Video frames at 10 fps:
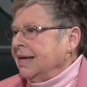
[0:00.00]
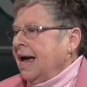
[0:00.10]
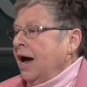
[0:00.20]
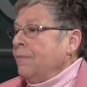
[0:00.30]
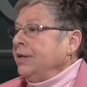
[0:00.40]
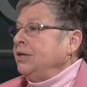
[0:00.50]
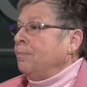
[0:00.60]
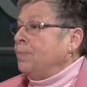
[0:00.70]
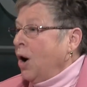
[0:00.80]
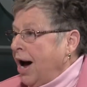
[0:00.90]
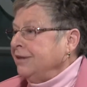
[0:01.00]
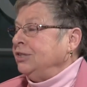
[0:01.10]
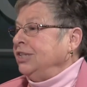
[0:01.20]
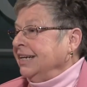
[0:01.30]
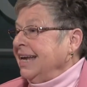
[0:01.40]
I went to
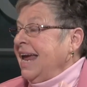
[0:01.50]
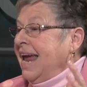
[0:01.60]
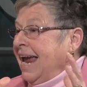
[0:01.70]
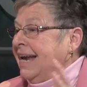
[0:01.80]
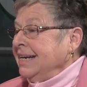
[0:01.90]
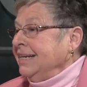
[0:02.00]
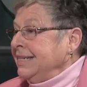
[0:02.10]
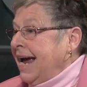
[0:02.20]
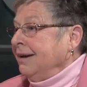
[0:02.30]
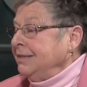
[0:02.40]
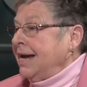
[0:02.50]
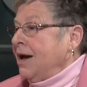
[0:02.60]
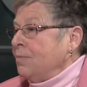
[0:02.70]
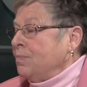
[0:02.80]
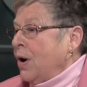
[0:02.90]
Boston, and in
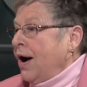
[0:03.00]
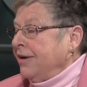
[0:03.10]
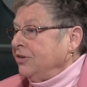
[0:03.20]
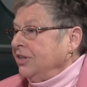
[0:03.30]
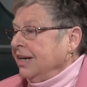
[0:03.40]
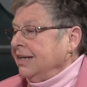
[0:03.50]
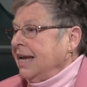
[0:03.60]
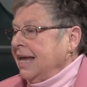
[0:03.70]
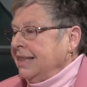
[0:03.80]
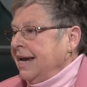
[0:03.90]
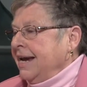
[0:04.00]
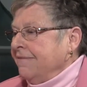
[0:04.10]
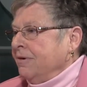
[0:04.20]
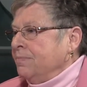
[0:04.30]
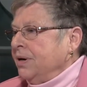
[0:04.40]
downtown Boston, they
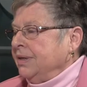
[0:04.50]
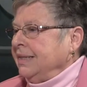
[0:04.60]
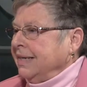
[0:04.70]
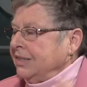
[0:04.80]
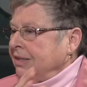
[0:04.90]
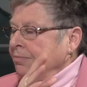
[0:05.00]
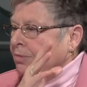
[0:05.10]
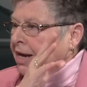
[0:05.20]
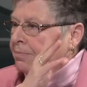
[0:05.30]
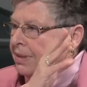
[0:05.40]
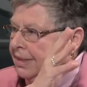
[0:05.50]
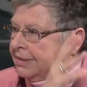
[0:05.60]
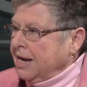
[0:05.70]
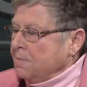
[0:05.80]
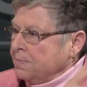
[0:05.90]
have a building that's done by the
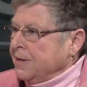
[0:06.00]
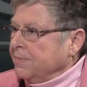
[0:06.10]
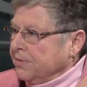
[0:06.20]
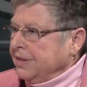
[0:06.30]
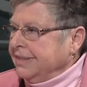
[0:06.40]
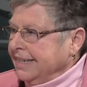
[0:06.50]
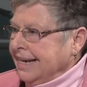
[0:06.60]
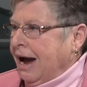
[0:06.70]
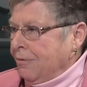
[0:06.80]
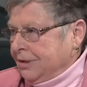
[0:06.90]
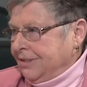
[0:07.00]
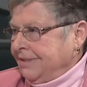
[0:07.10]
same people that did ours.